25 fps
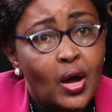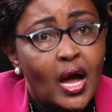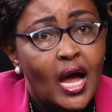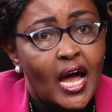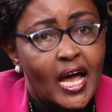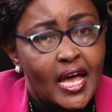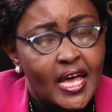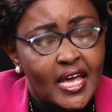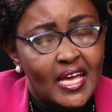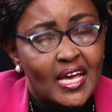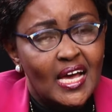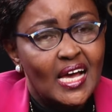
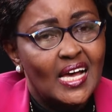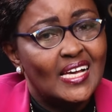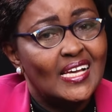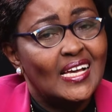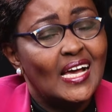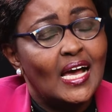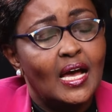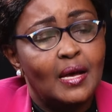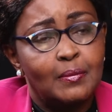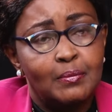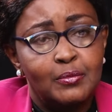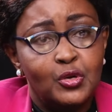I
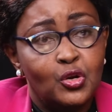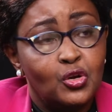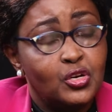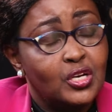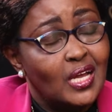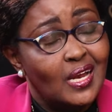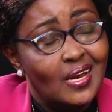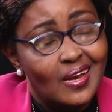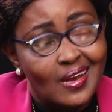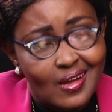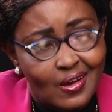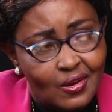am not
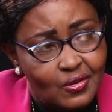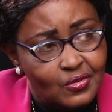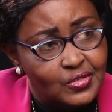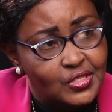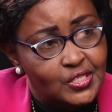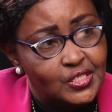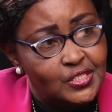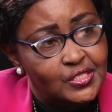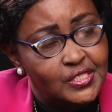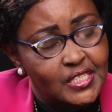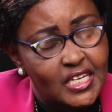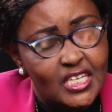allowed,
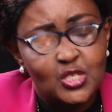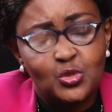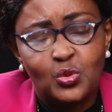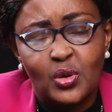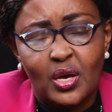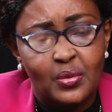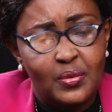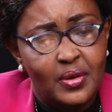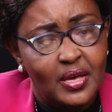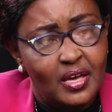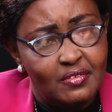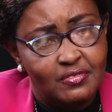that's why
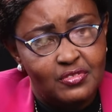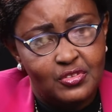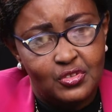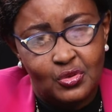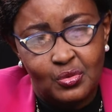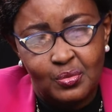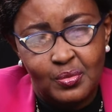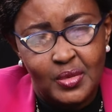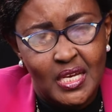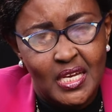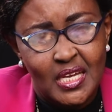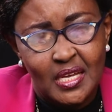we have so
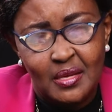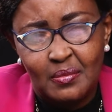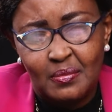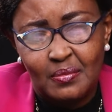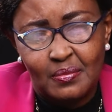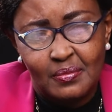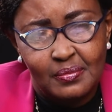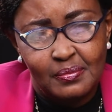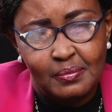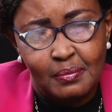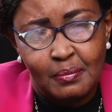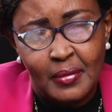many
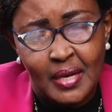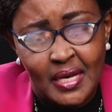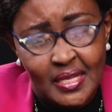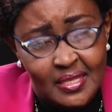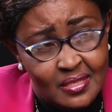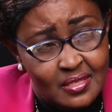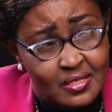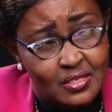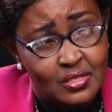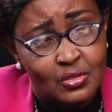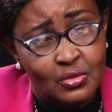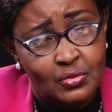
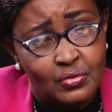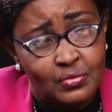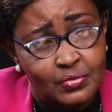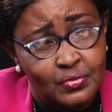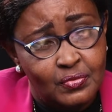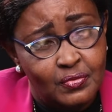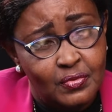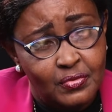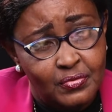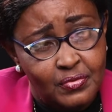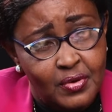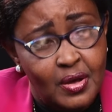months of
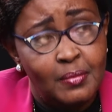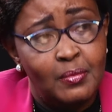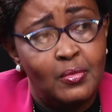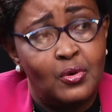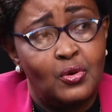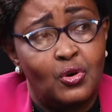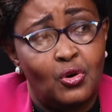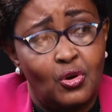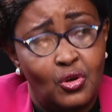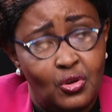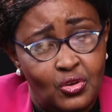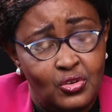
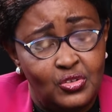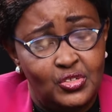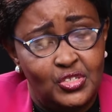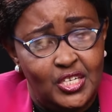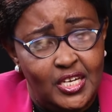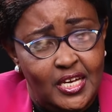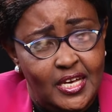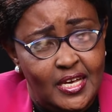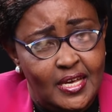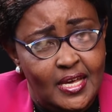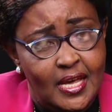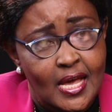
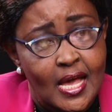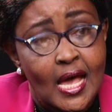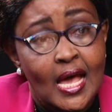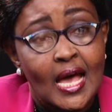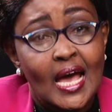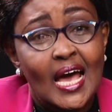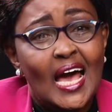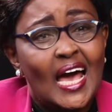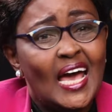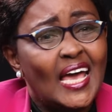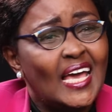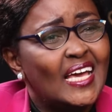pharmacology.
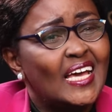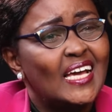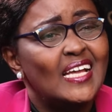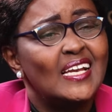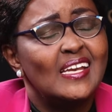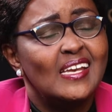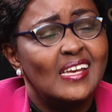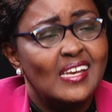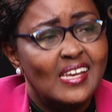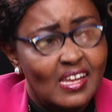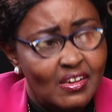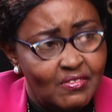I
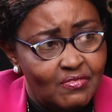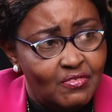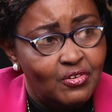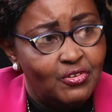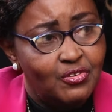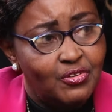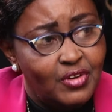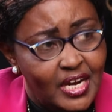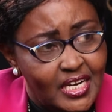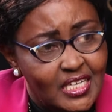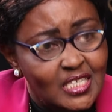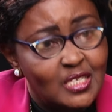can never
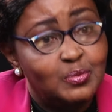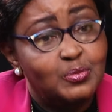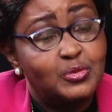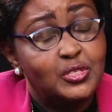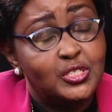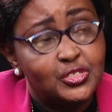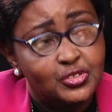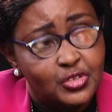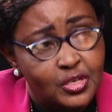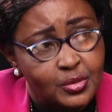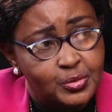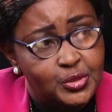write a
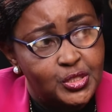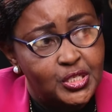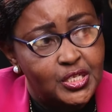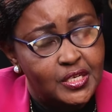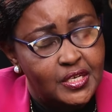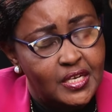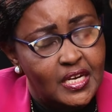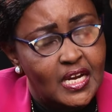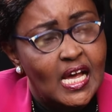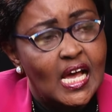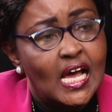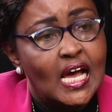
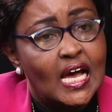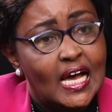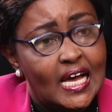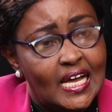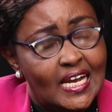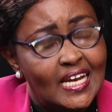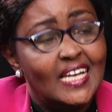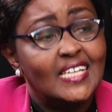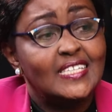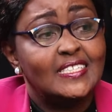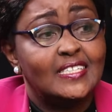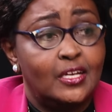prescription
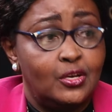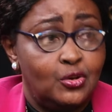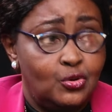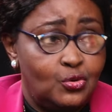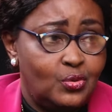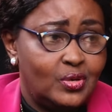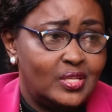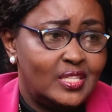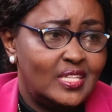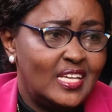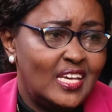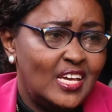unless I know
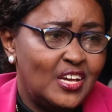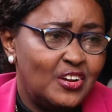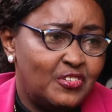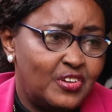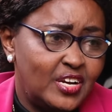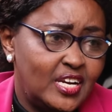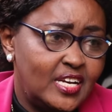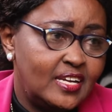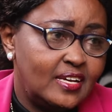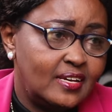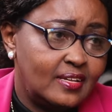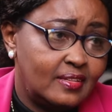what the
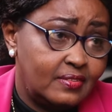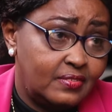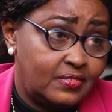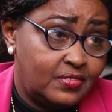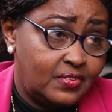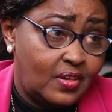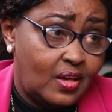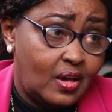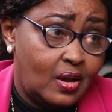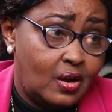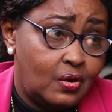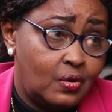ingredients
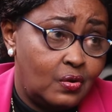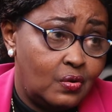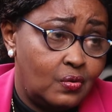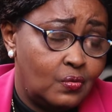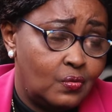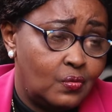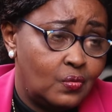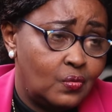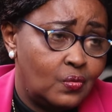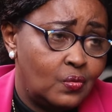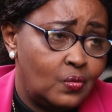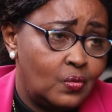are.
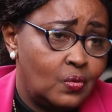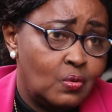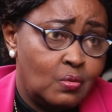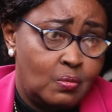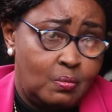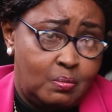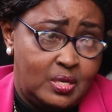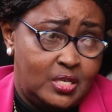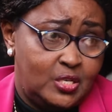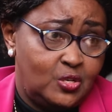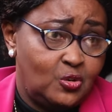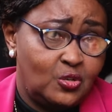
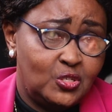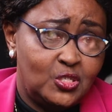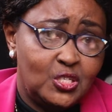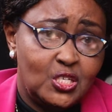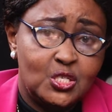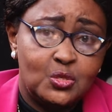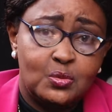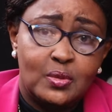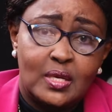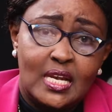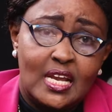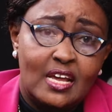But doctors
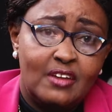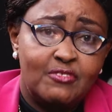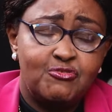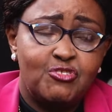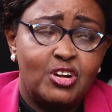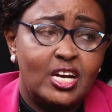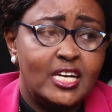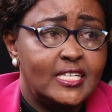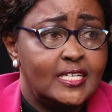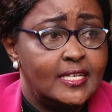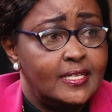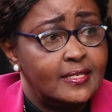were left,
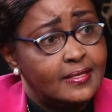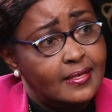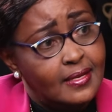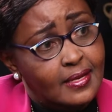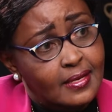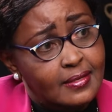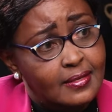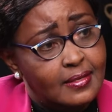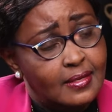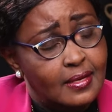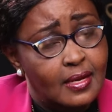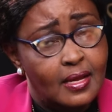right, and
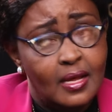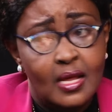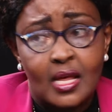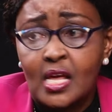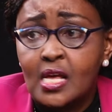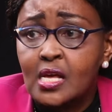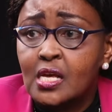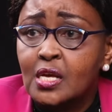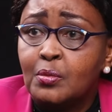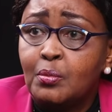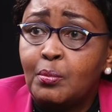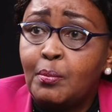center,
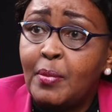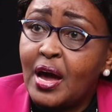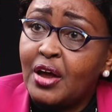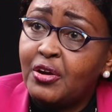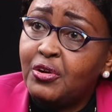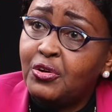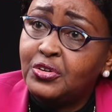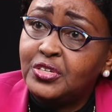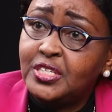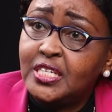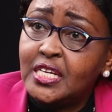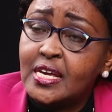
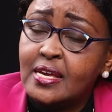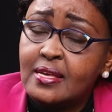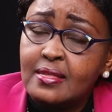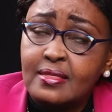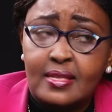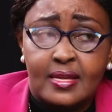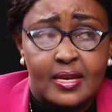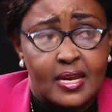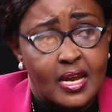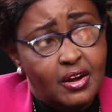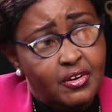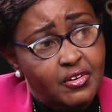parroting the
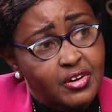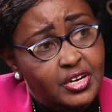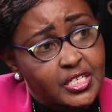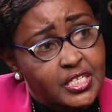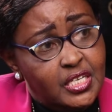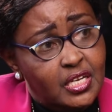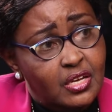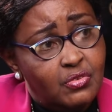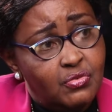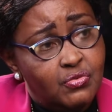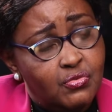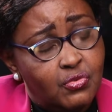
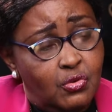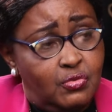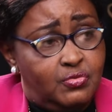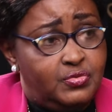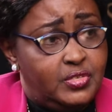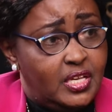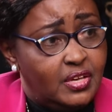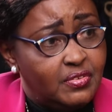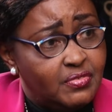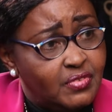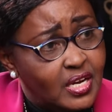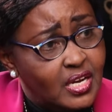narrative of
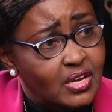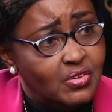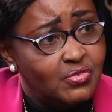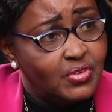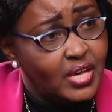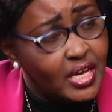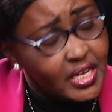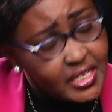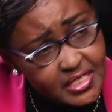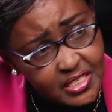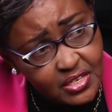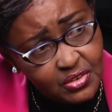safe and
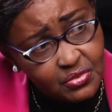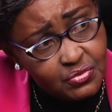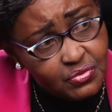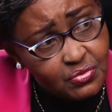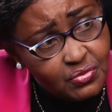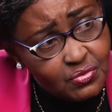effective.